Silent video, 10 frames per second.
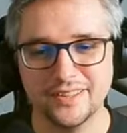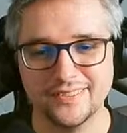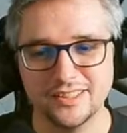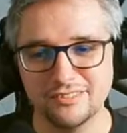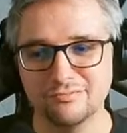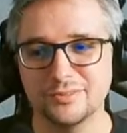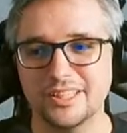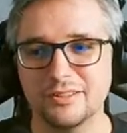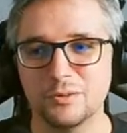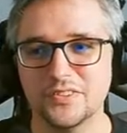itself, but
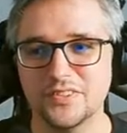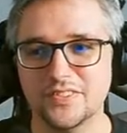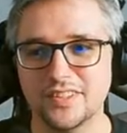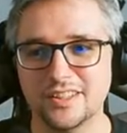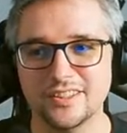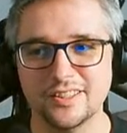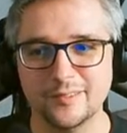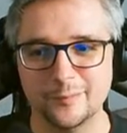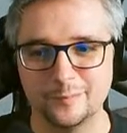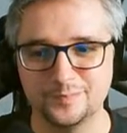I wanted the
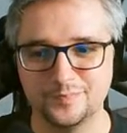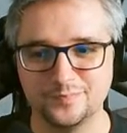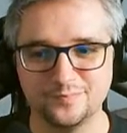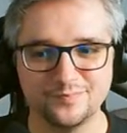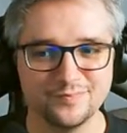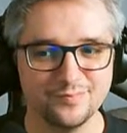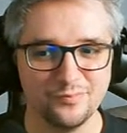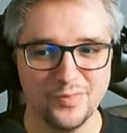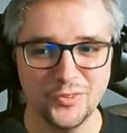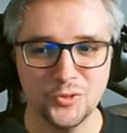um,
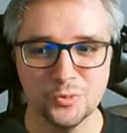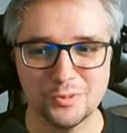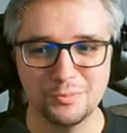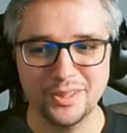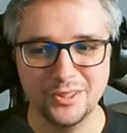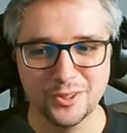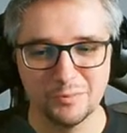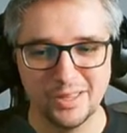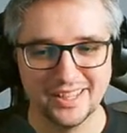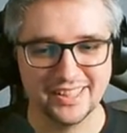Super Bee
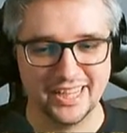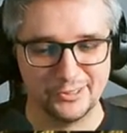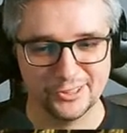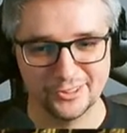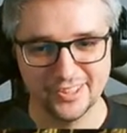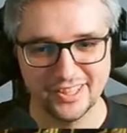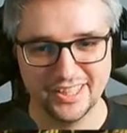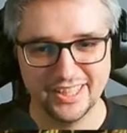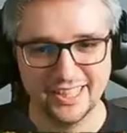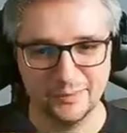Dog mail carrier, and
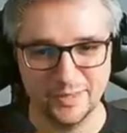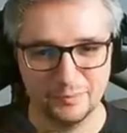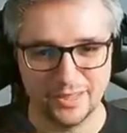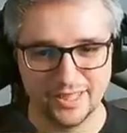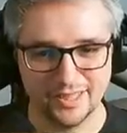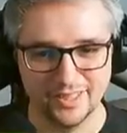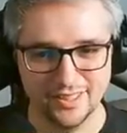they came in a pack.